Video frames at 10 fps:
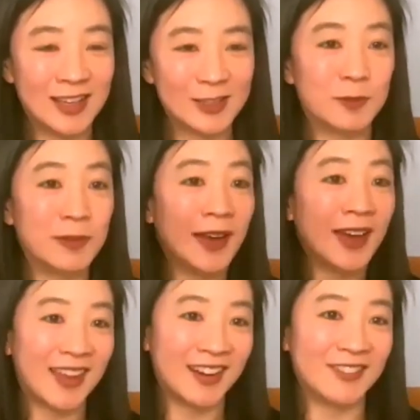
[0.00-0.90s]
to
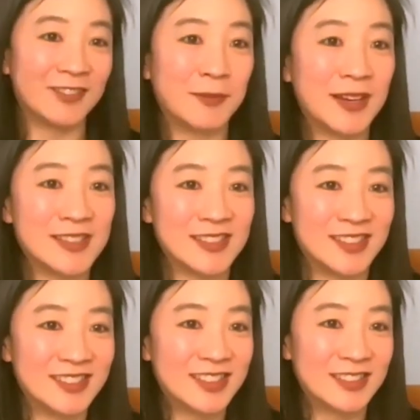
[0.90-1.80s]
apply that information
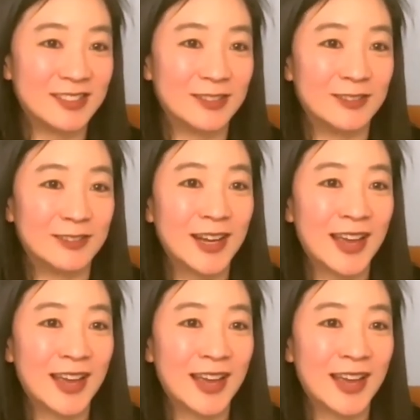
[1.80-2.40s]
into